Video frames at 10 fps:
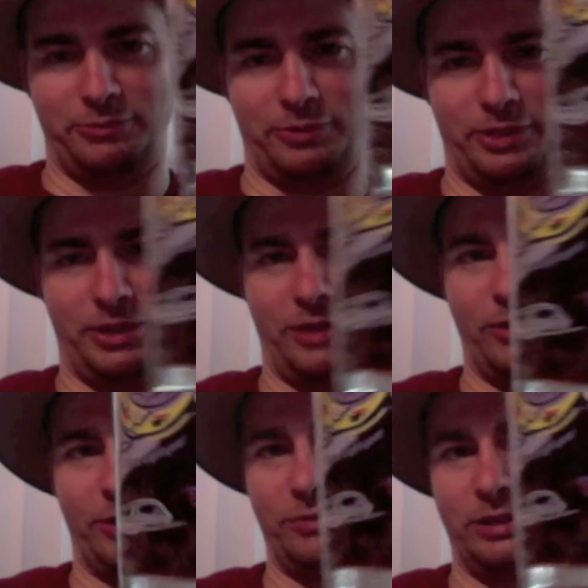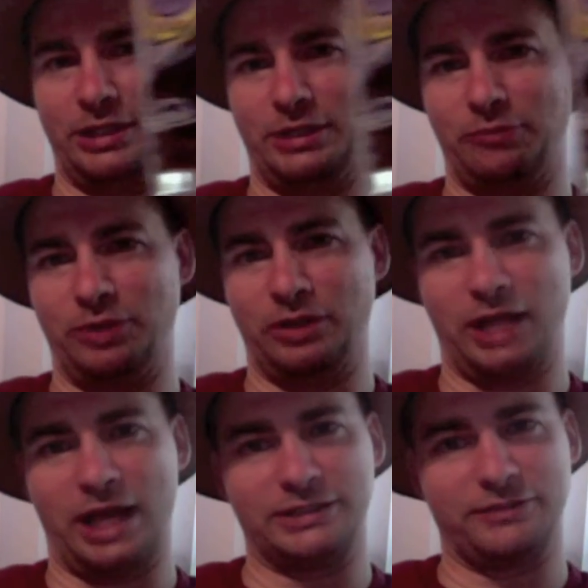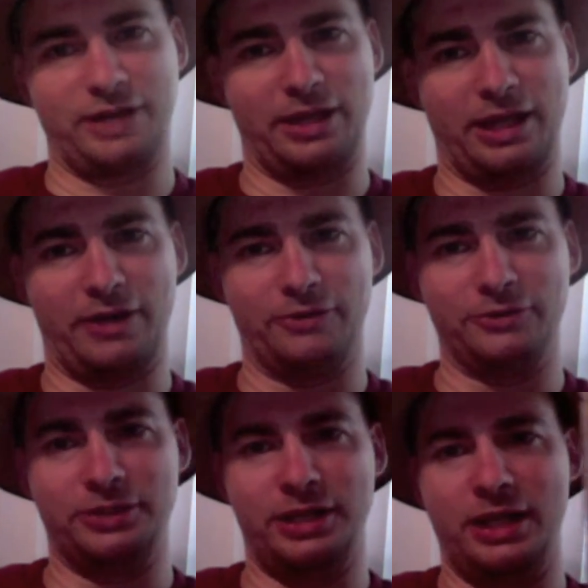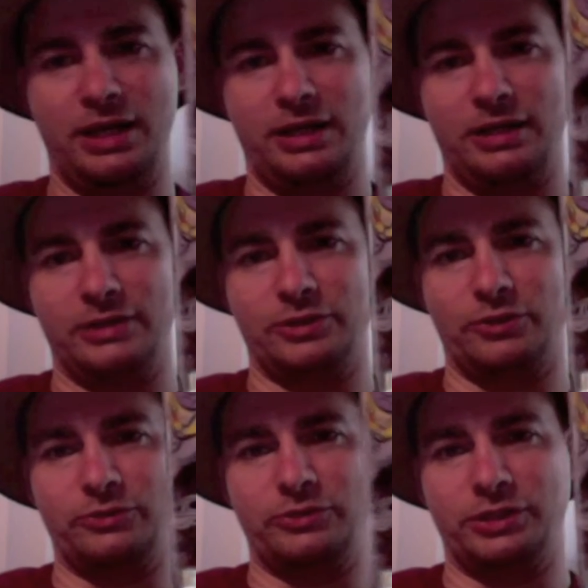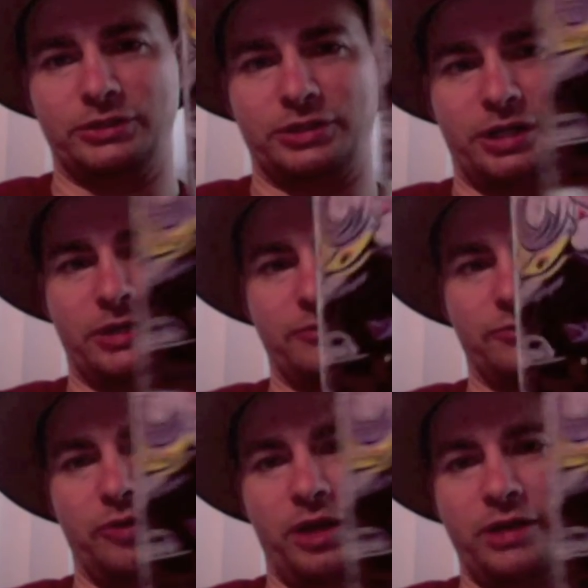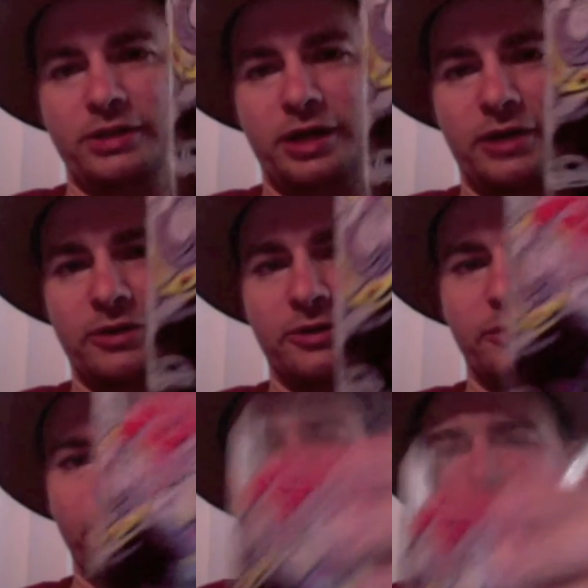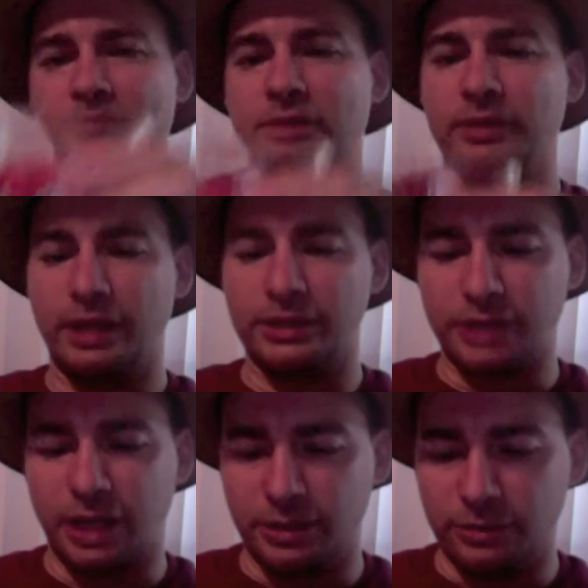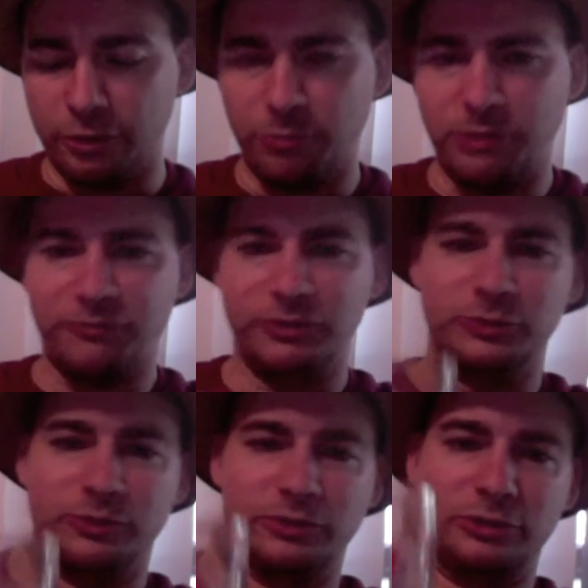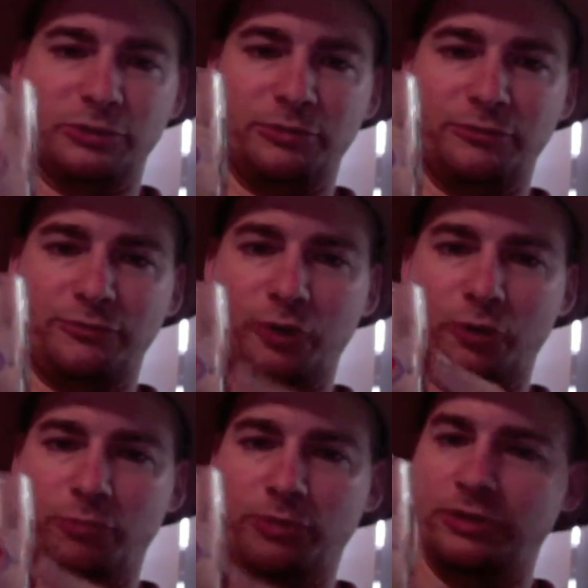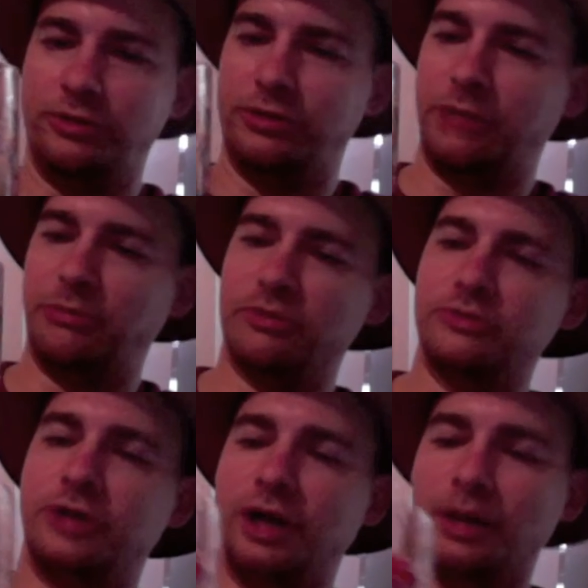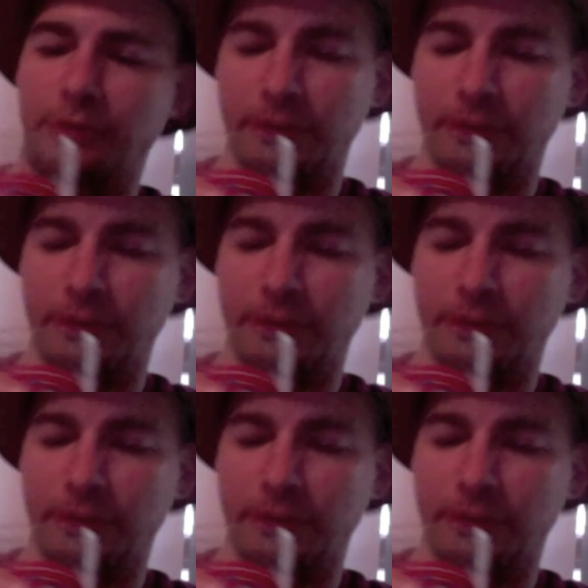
really the only really good glass I've got in the house. So you see it's kind of red in color. It's got a little bit of fizz to it. There's a little bit of foam up here at the top.